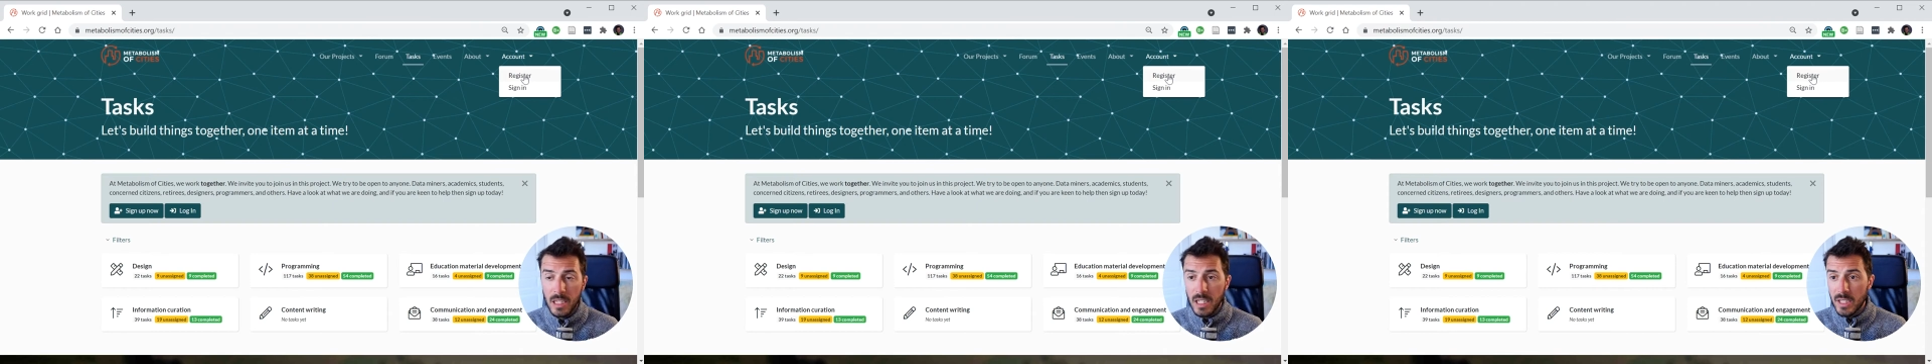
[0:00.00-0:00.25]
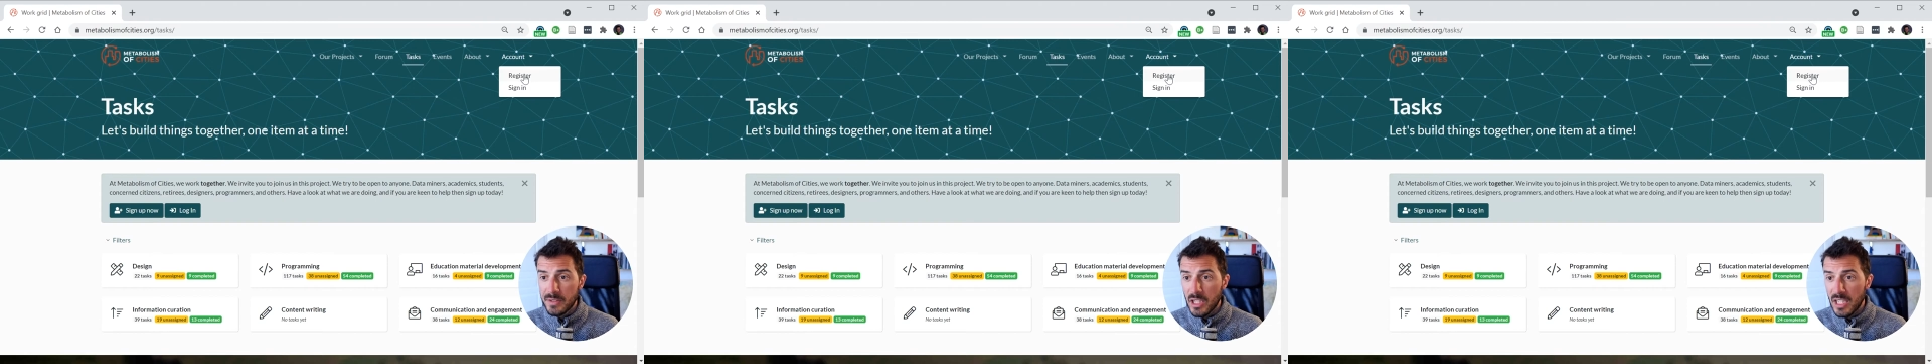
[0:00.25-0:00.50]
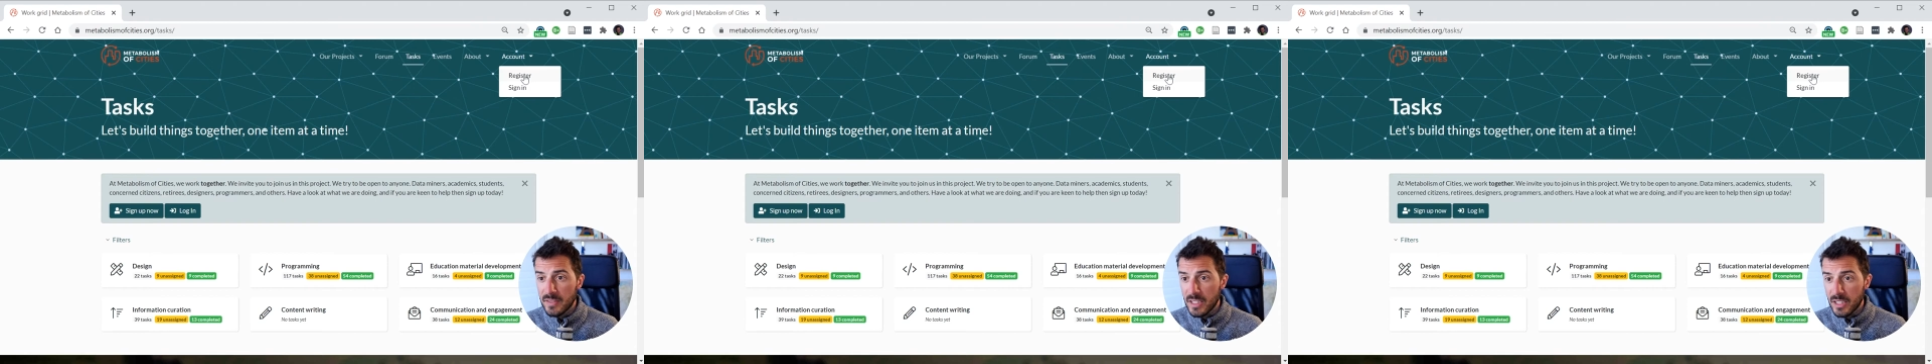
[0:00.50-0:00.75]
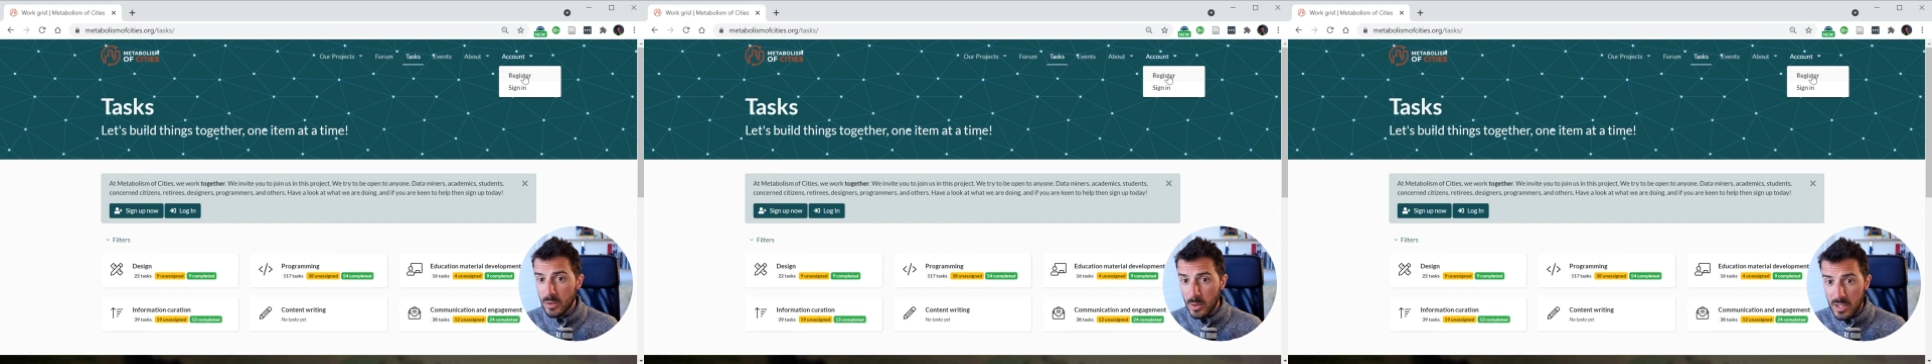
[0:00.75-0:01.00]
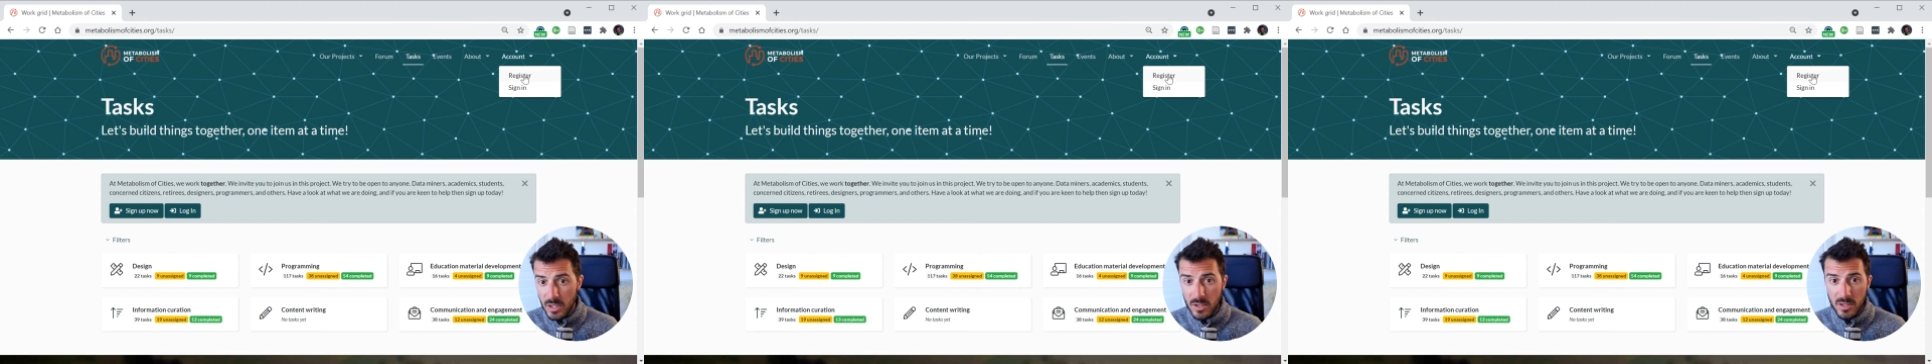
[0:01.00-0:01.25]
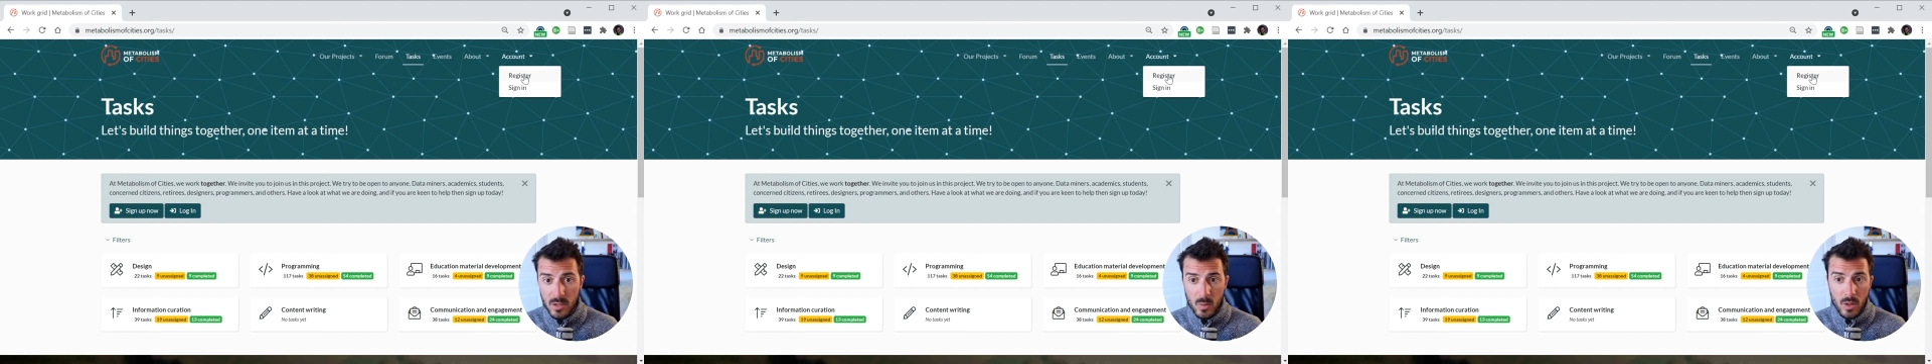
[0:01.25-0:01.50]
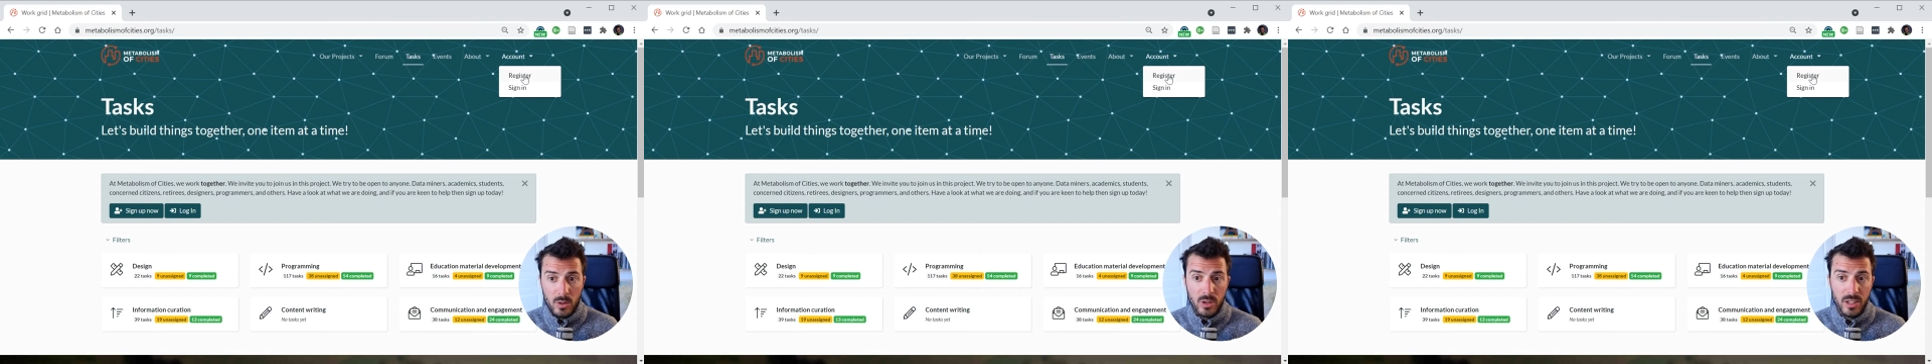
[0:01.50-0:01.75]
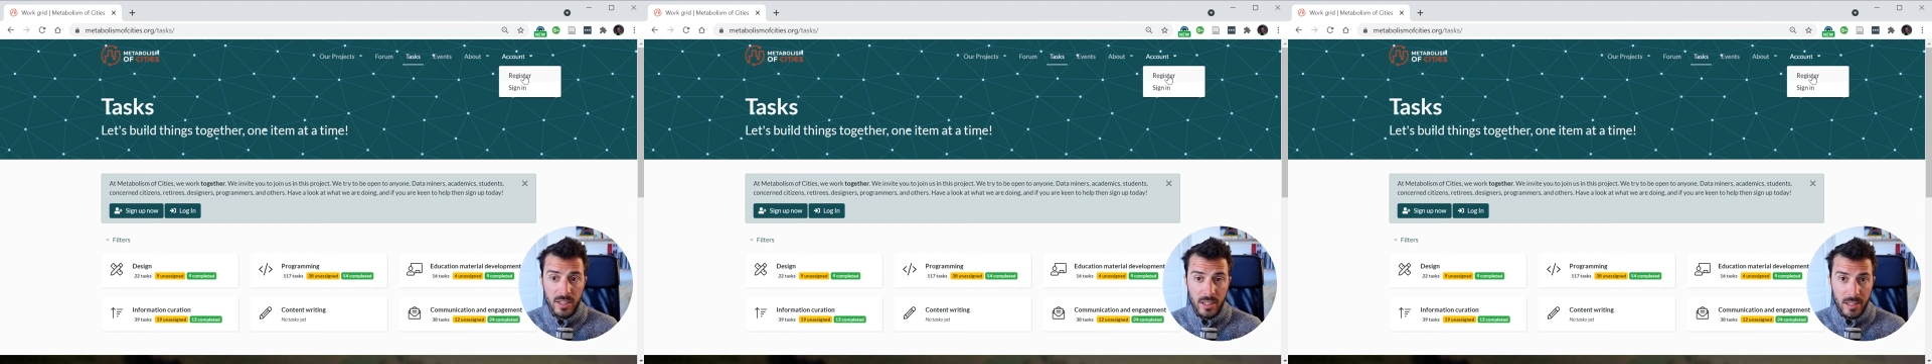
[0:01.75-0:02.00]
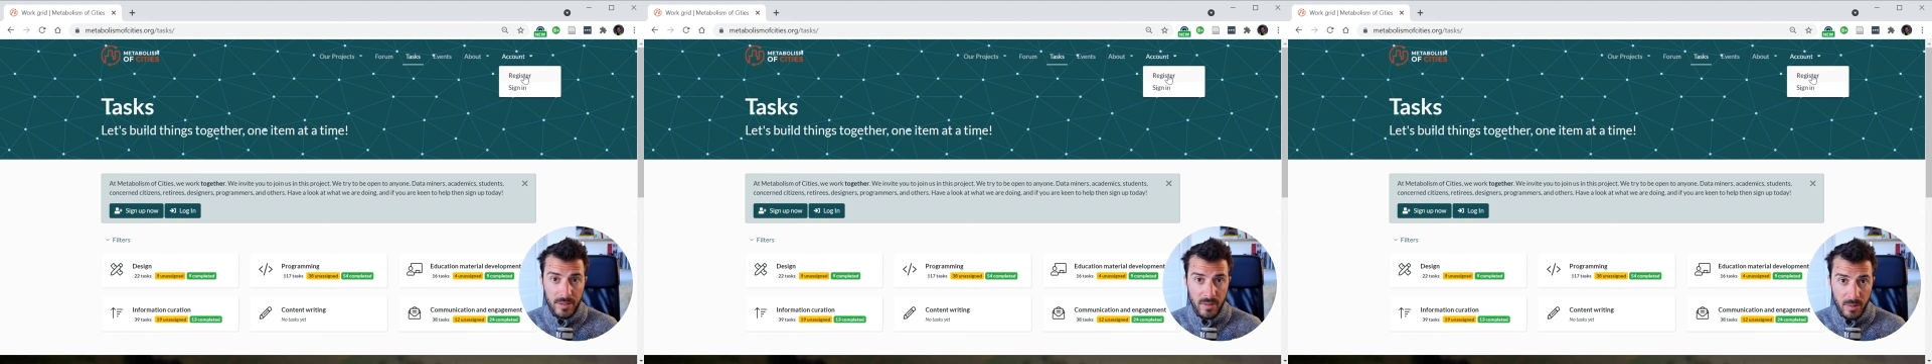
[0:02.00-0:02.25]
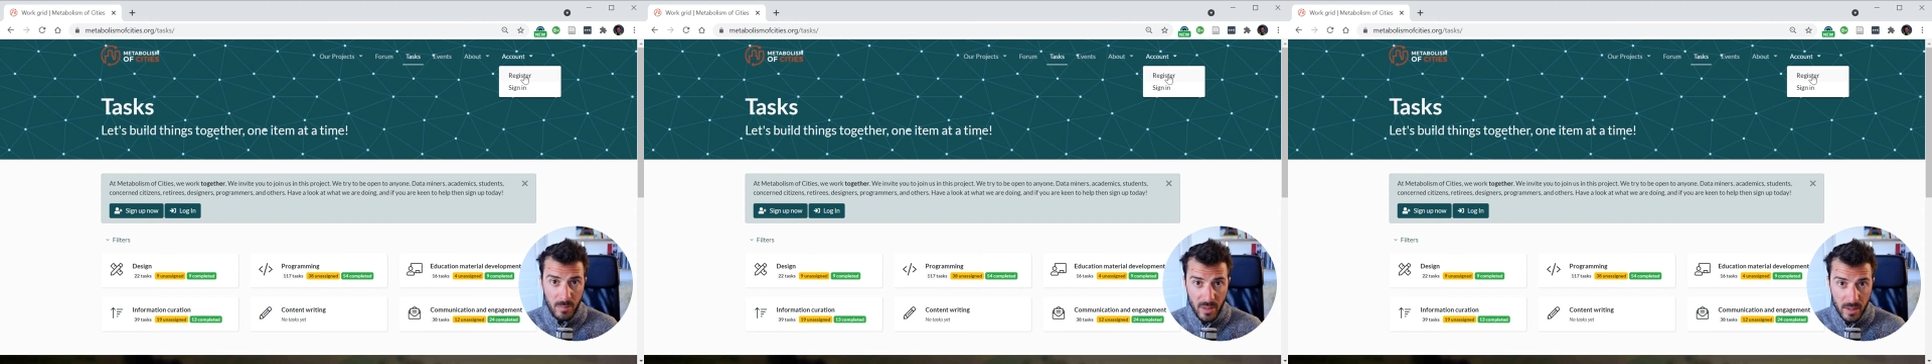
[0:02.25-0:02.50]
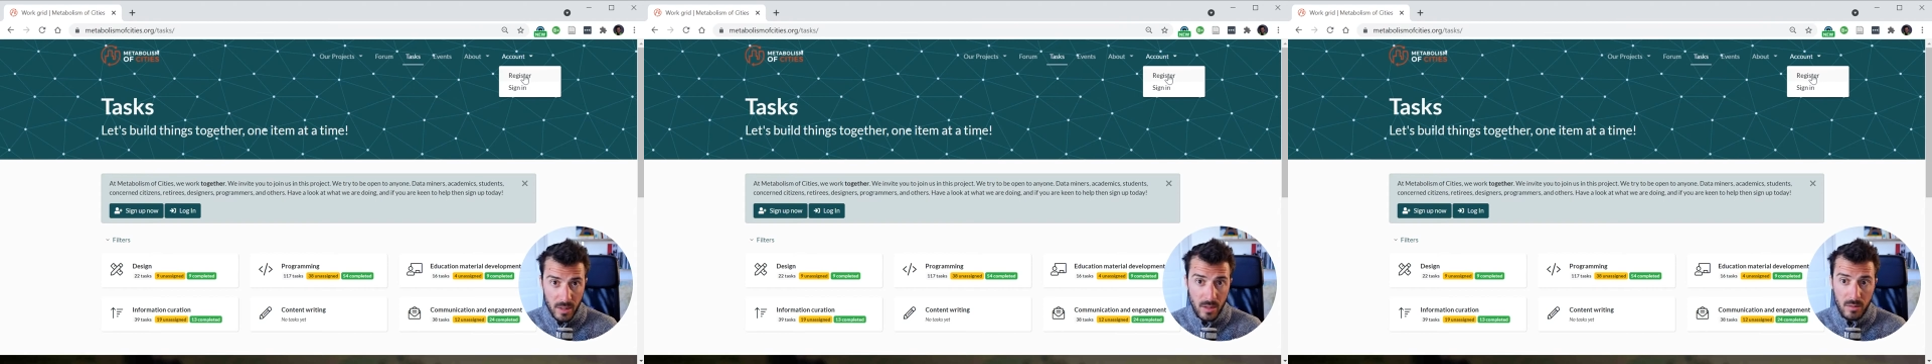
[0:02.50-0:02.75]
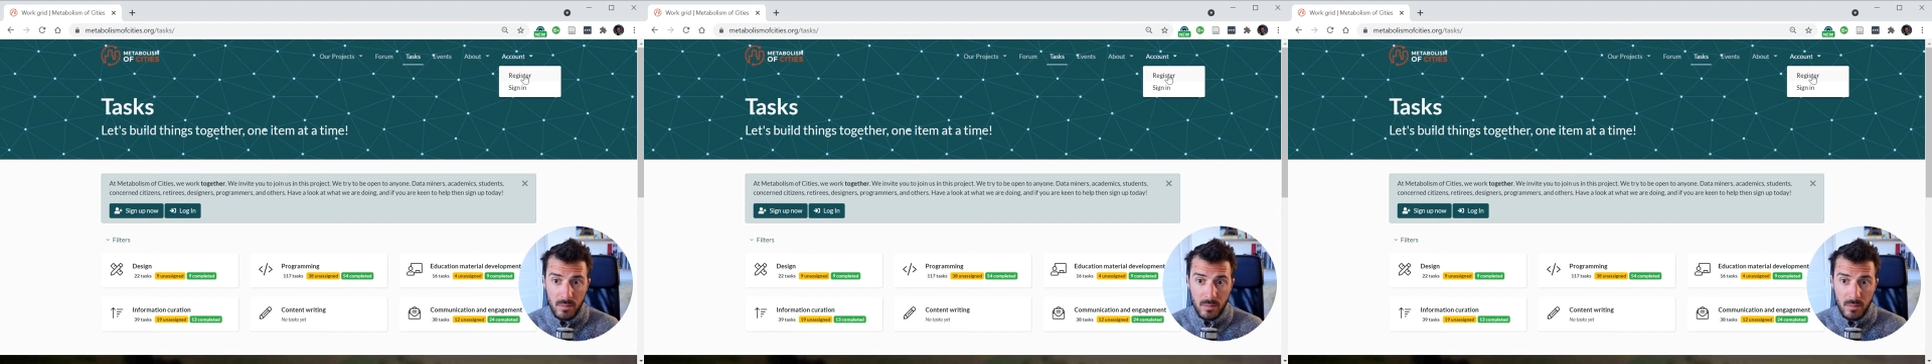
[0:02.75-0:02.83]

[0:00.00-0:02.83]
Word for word: If you have any questions as well, you can leave them there.